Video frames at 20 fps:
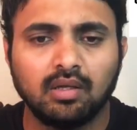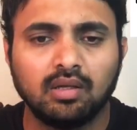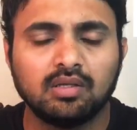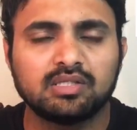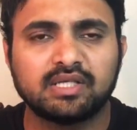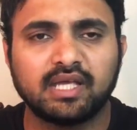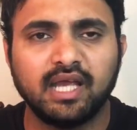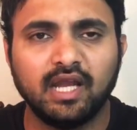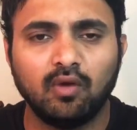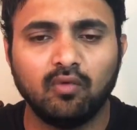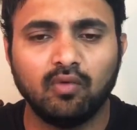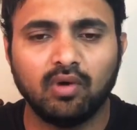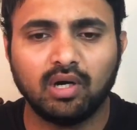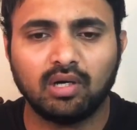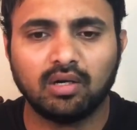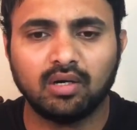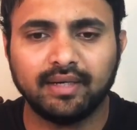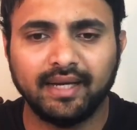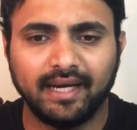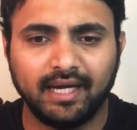Skilled
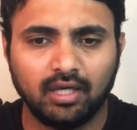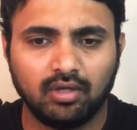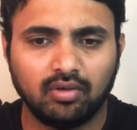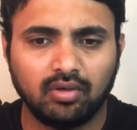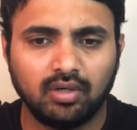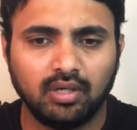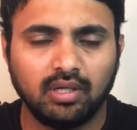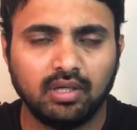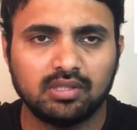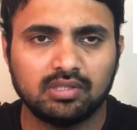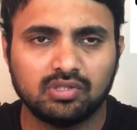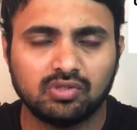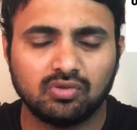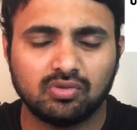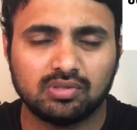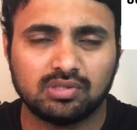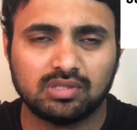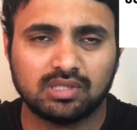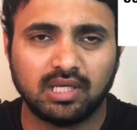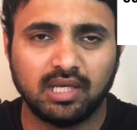worker category.
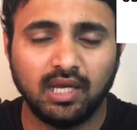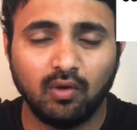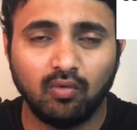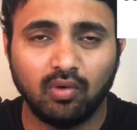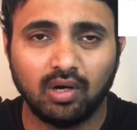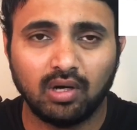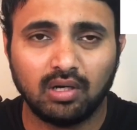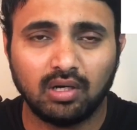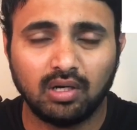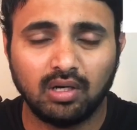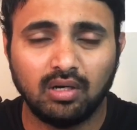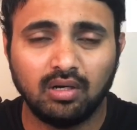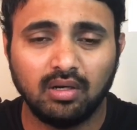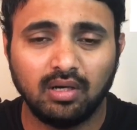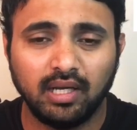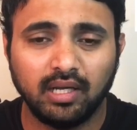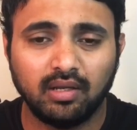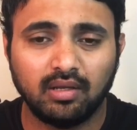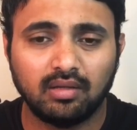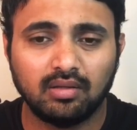So skilled worker,
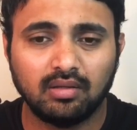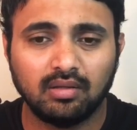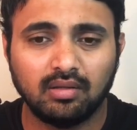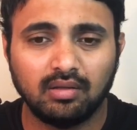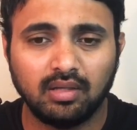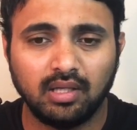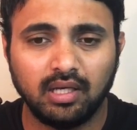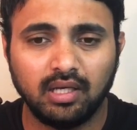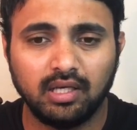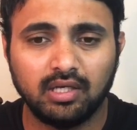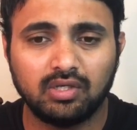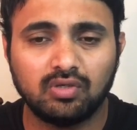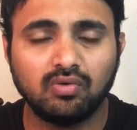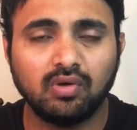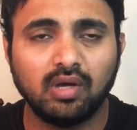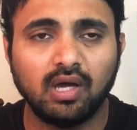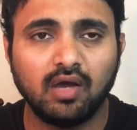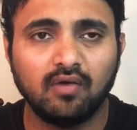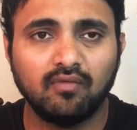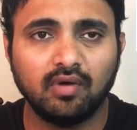like they need to
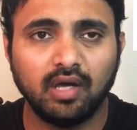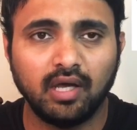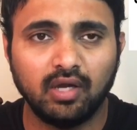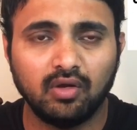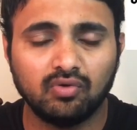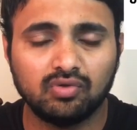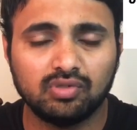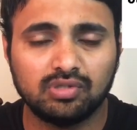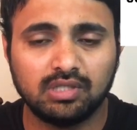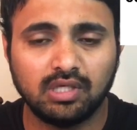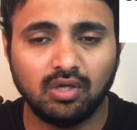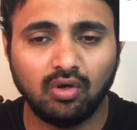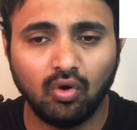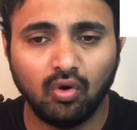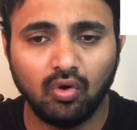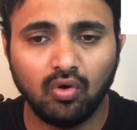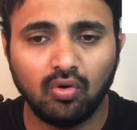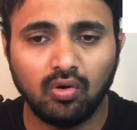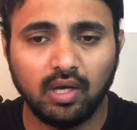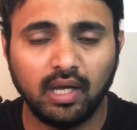have a
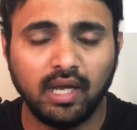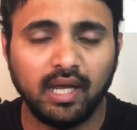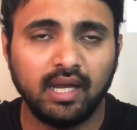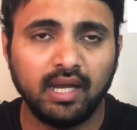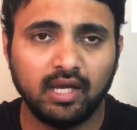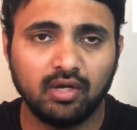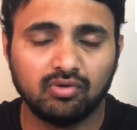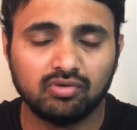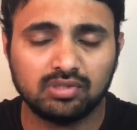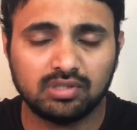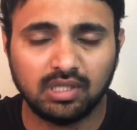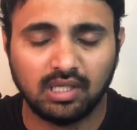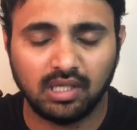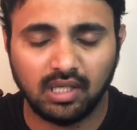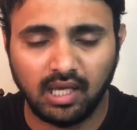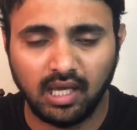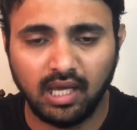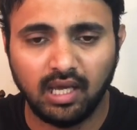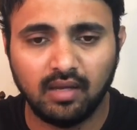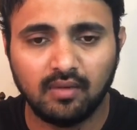NOC-O and
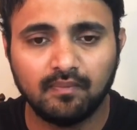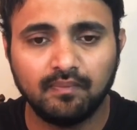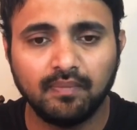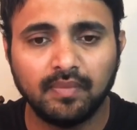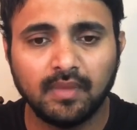NOC-A.